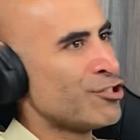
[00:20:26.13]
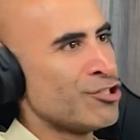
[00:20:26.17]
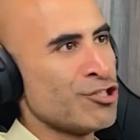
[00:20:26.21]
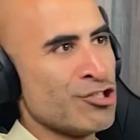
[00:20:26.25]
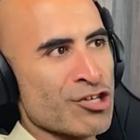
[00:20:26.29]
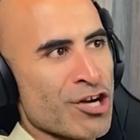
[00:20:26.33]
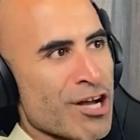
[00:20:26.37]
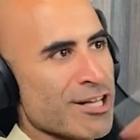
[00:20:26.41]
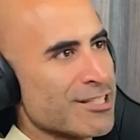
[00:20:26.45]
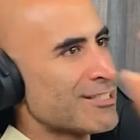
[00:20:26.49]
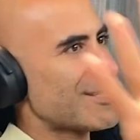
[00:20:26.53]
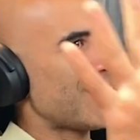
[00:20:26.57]

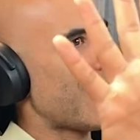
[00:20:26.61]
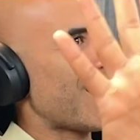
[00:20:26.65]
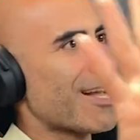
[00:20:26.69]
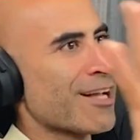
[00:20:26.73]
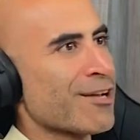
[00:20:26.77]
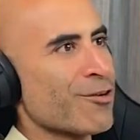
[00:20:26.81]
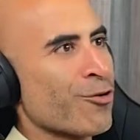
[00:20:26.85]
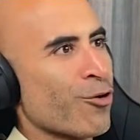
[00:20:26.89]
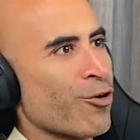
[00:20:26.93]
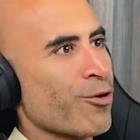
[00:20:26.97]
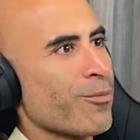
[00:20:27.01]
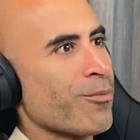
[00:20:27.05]
Just
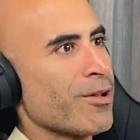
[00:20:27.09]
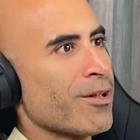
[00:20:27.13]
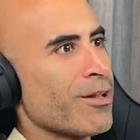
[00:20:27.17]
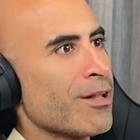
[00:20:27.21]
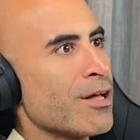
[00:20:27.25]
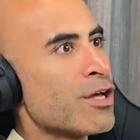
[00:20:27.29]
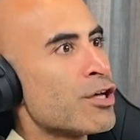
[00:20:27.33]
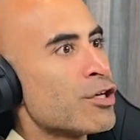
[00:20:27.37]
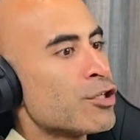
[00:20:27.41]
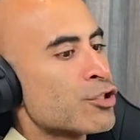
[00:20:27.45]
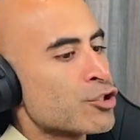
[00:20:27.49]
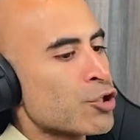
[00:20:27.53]
like normal.
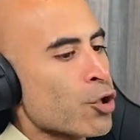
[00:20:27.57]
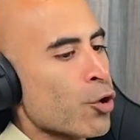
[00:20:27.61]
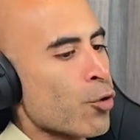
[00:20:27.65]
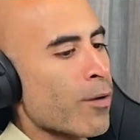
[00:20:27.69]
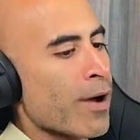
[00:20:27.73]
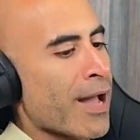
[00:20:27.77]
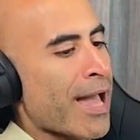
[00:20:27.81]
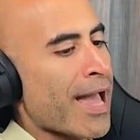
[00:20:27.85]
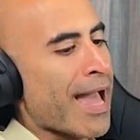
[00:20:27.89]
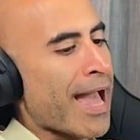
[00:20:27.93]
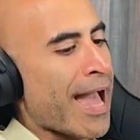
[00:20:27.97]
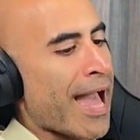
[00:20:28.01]

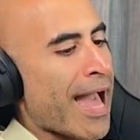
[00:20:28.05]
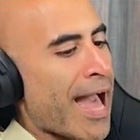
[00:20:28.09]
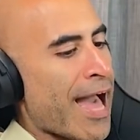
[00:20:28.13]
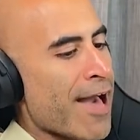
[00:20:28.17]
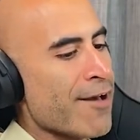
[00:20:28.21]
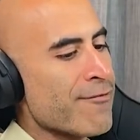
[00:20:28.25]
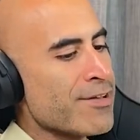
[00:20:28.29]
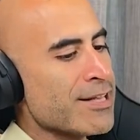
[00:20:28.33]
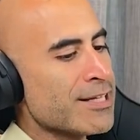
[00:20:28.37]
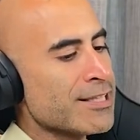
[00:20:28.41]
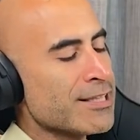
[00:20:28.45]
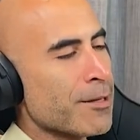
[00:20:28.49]
So
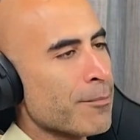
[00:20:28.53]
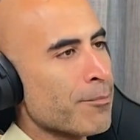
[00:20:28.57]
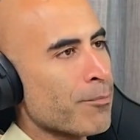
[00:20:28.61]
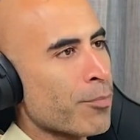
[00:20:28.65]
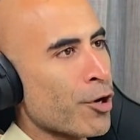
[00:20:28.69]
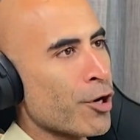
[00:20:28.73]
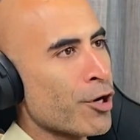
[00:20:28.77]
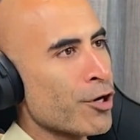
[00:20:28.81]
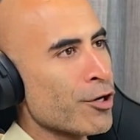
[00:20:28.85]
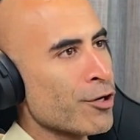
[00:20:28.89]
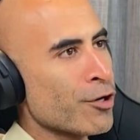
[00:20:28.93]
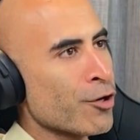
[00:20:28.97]
having the
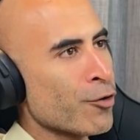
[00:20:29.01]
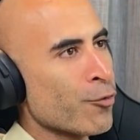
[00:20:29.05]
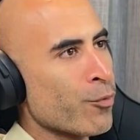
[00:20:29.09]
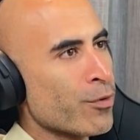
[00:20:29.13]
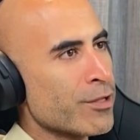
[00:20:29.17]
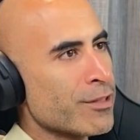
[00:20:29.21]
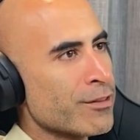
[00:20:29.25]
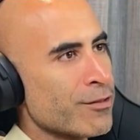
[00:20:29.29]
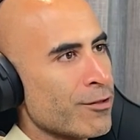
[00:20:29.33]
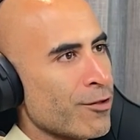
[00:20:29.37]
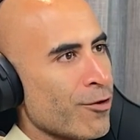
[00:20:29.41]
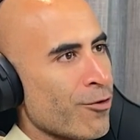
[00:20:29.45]
partner
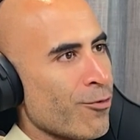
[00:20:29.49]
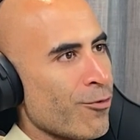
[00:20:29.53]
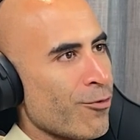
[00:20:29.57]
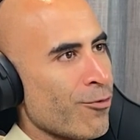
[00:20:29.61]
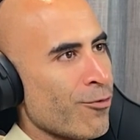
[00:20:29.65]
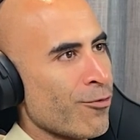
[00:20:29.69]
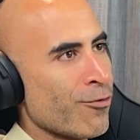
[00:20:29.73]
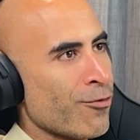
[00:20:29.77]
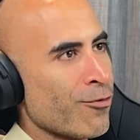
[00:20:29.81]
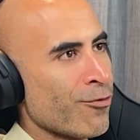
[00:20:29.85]
with you